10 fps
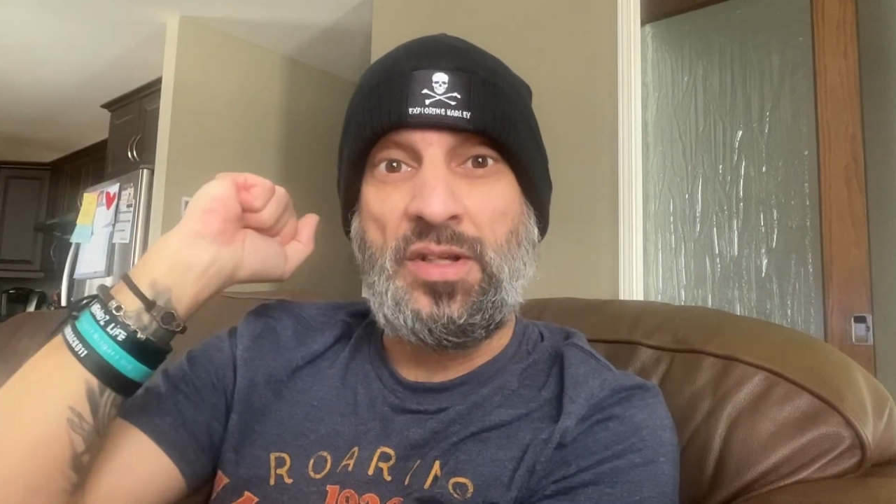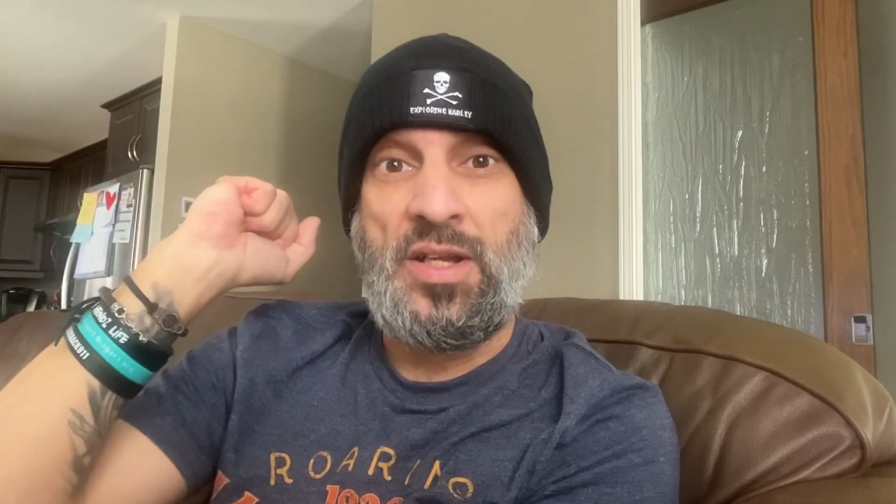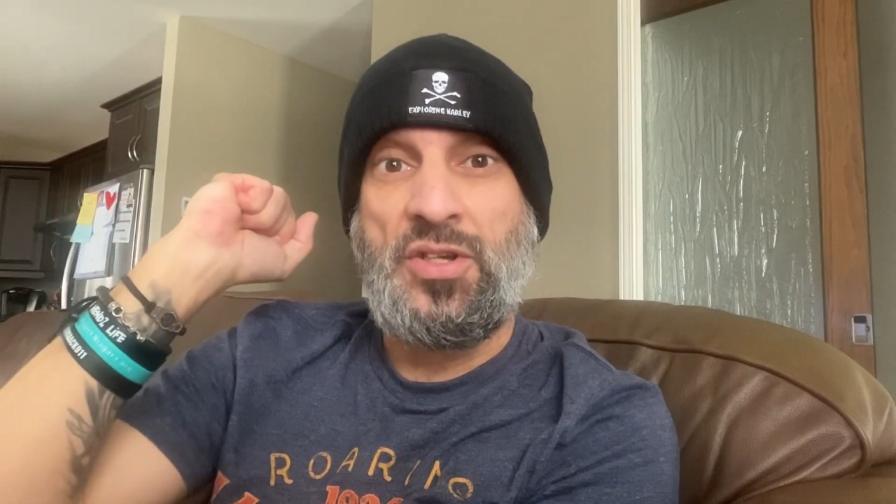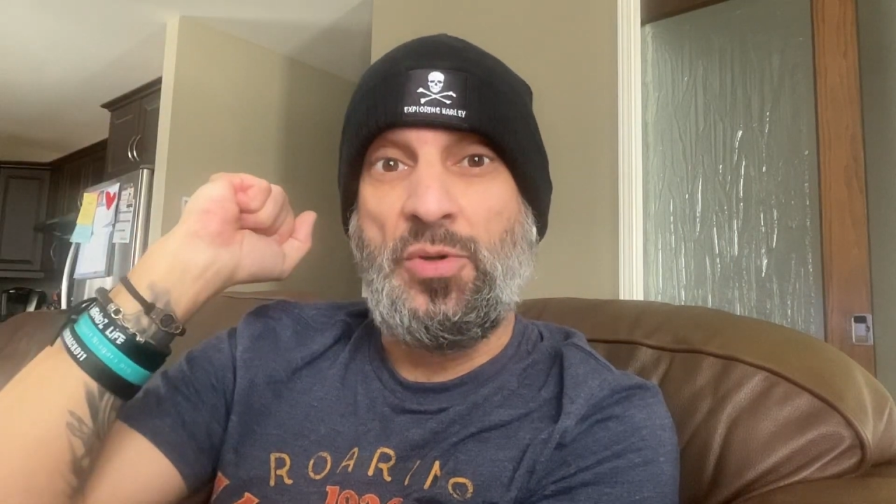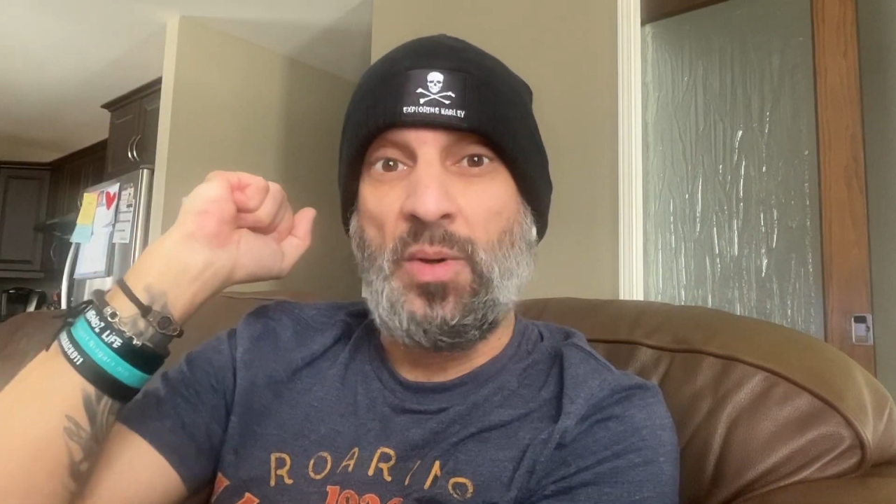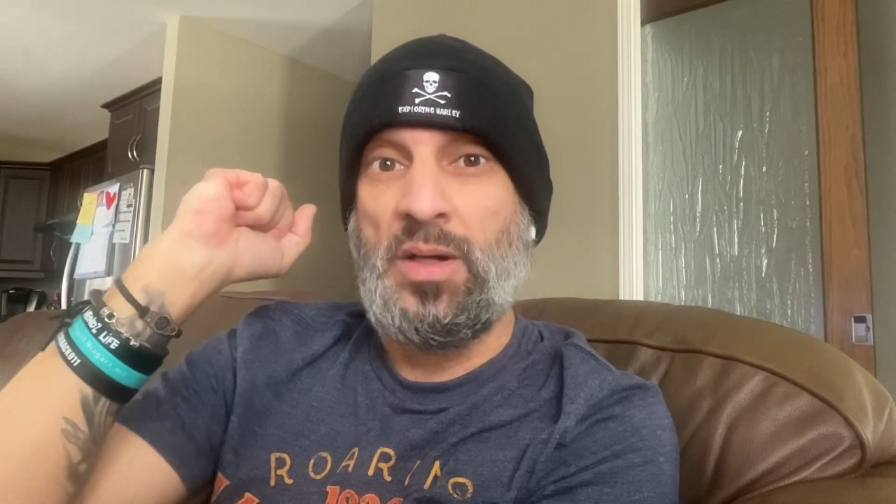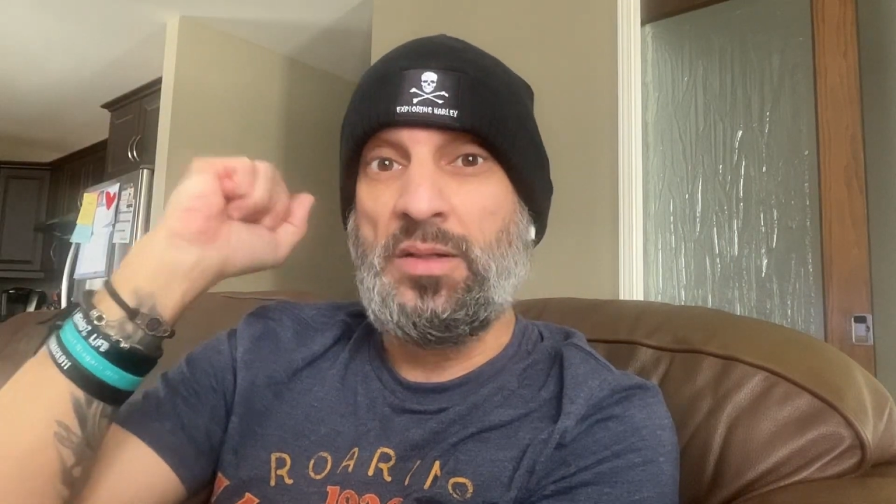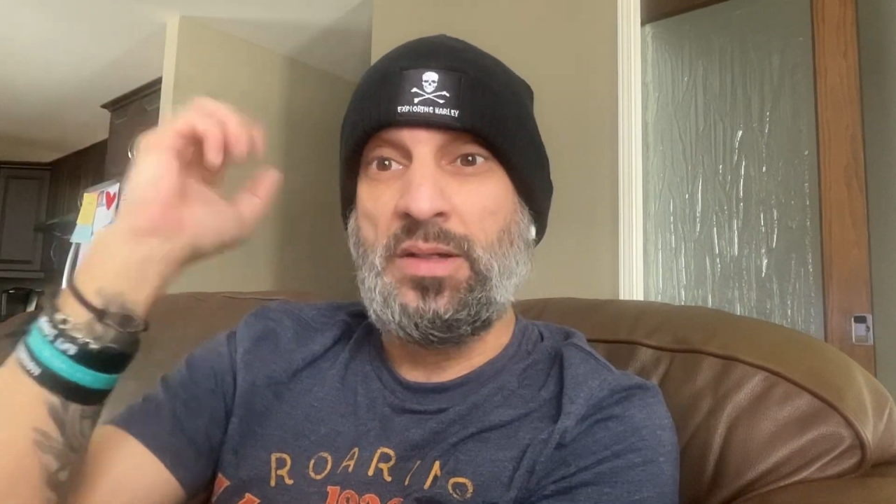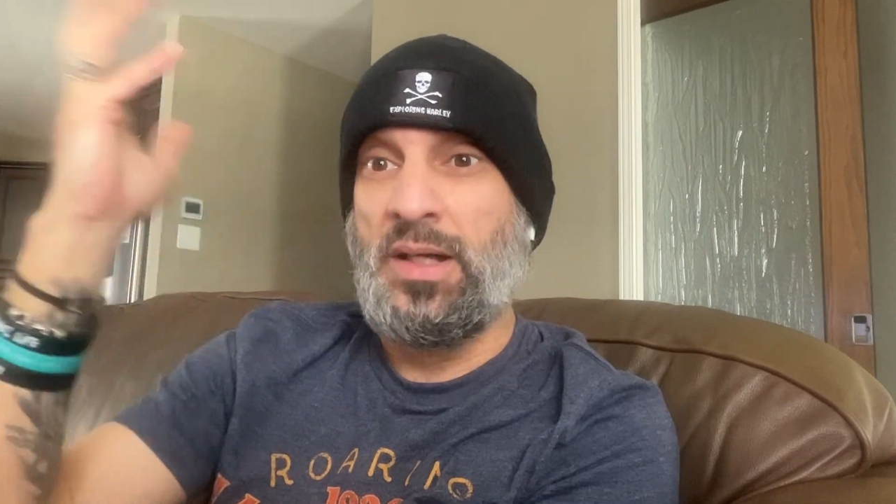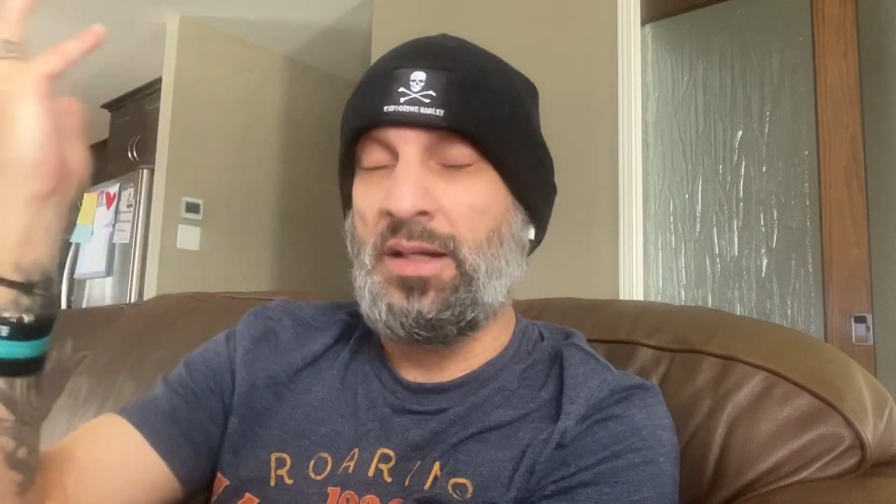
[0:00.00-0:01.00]
that you
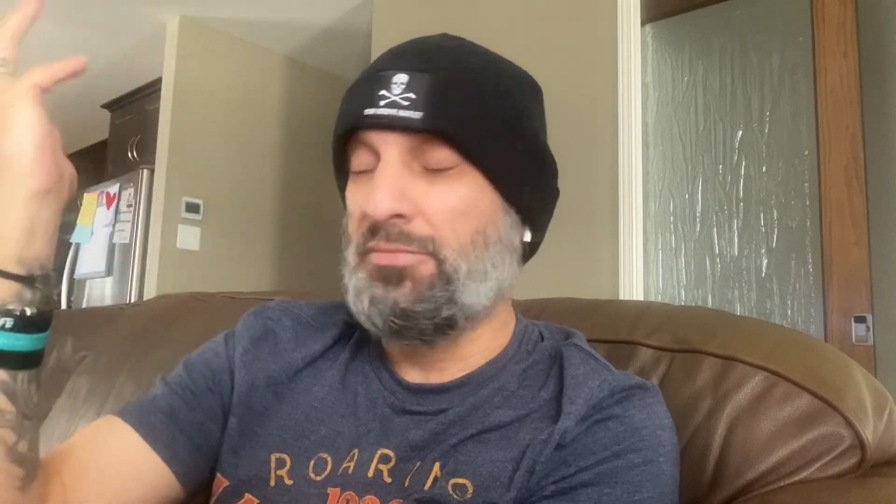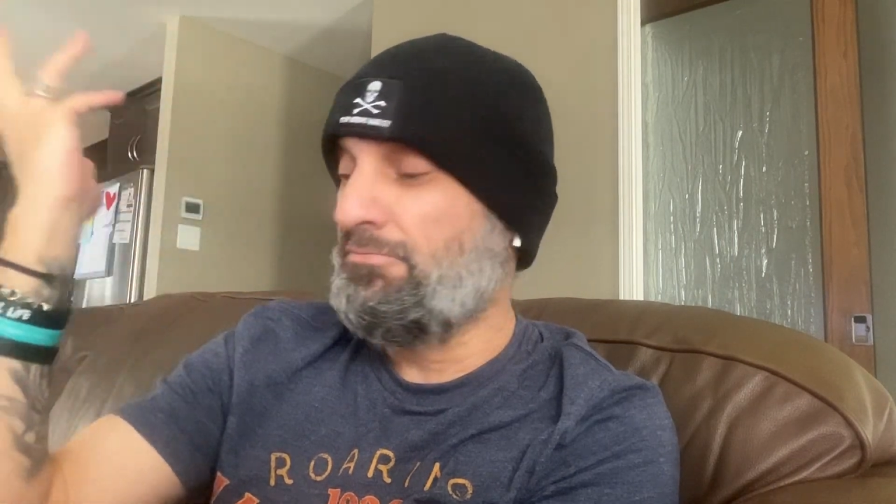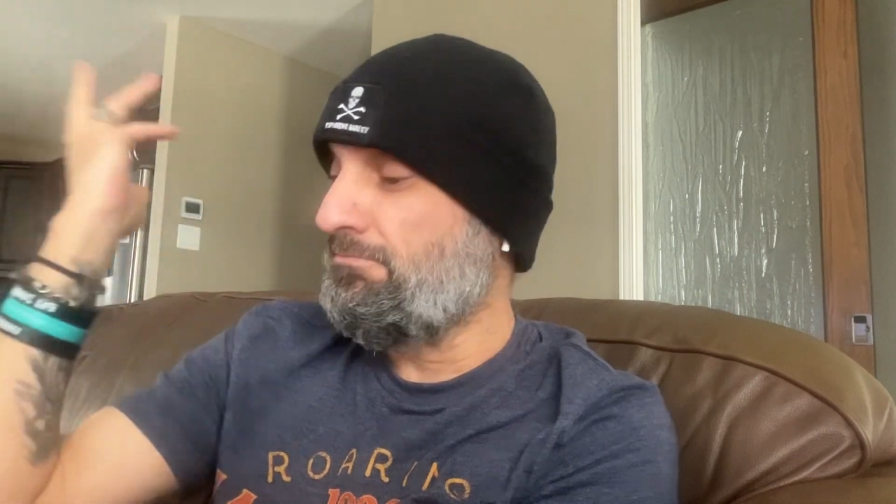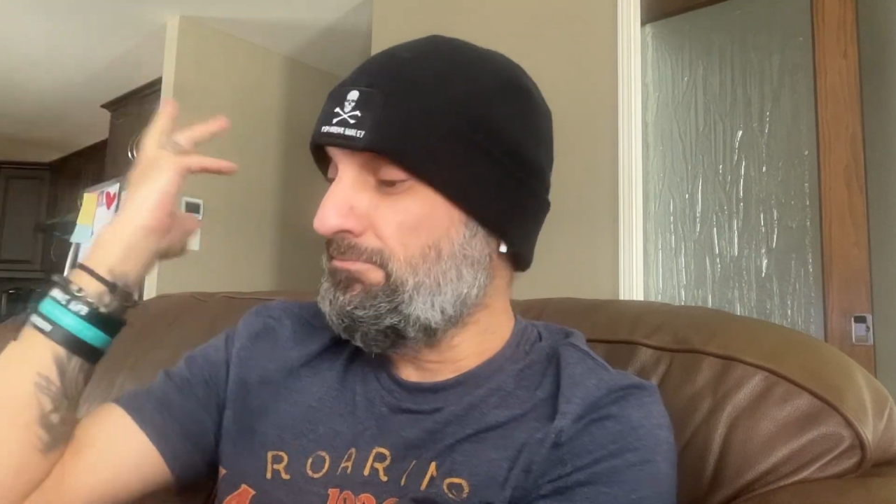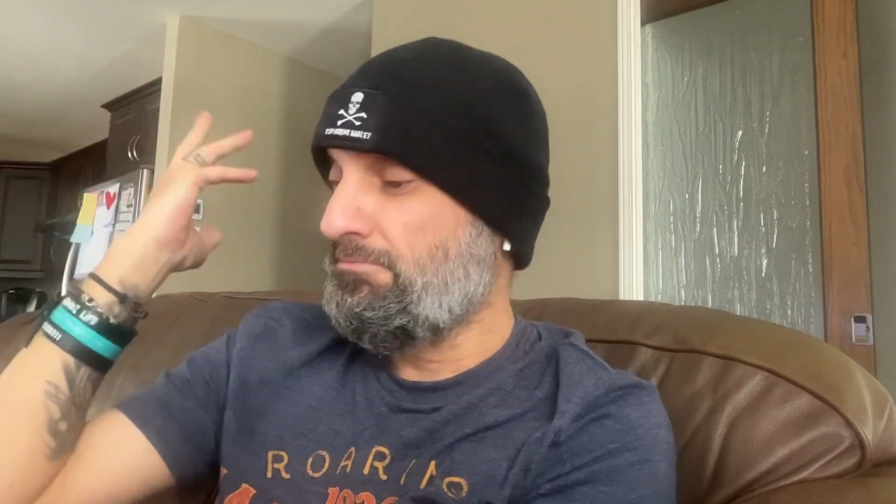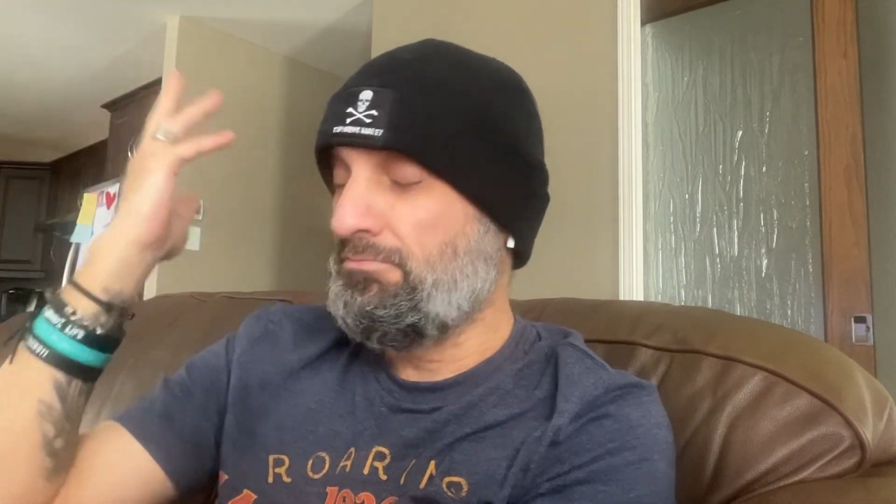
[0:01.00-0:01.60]
want and